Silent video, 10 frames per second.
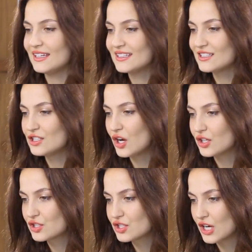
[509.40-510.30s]
He did
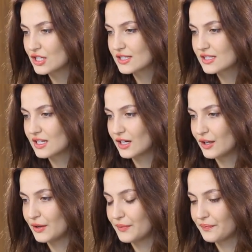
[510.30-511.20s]
not just
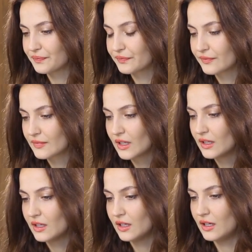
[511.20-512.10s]
do
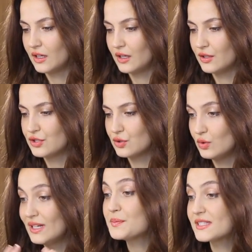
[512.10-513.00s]

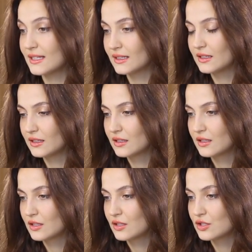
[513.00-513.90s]
lip sync.
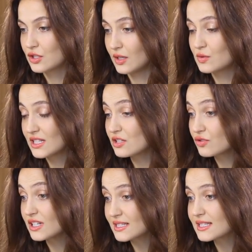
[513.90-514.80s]
So he was
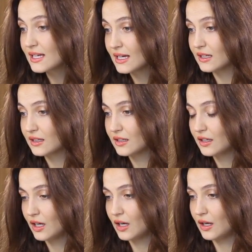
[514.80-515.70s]
literally singing
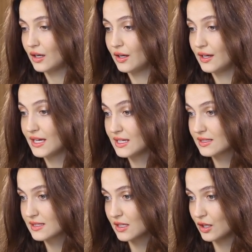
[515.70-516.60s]

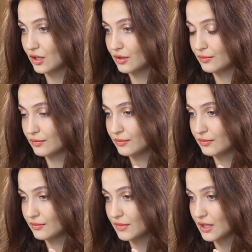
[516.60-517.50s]
his
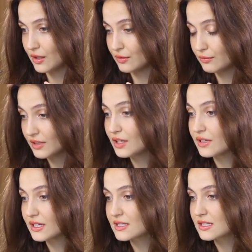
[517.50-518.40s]

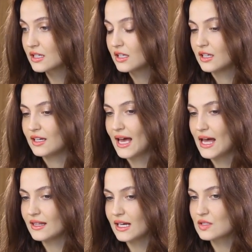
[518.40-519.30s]
lyrics.
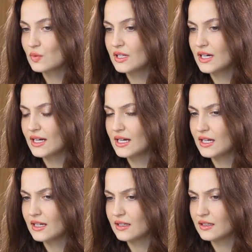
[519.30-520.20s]
And that's when
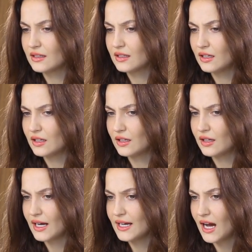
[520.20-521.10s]
I
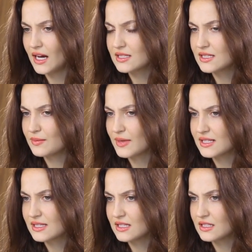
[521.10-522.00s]
asked him, I
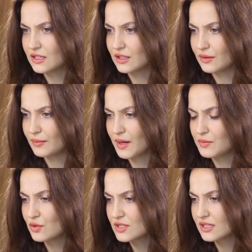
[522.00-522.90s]
said,
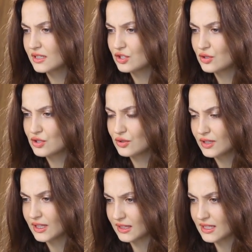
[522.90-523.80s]
I'm noticing that you're
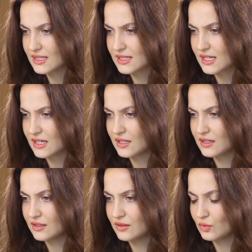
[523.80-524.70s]
doing this.
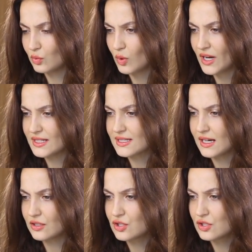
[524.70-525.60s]
And why is
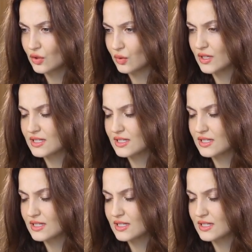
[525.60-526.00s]
that so?